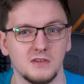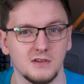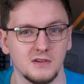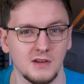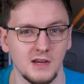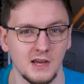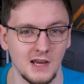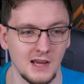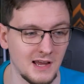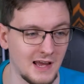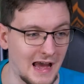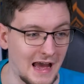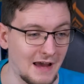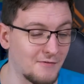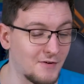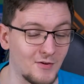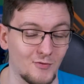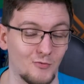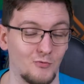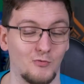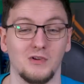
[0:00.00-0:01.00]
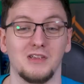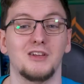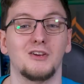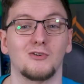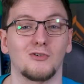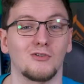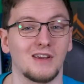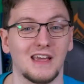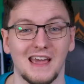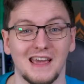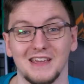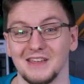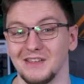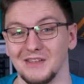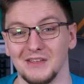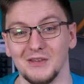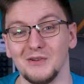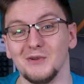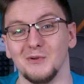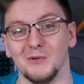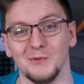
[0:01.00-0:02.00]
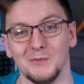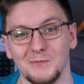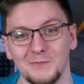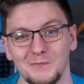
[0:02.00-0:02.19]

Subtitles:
to have it recreate you.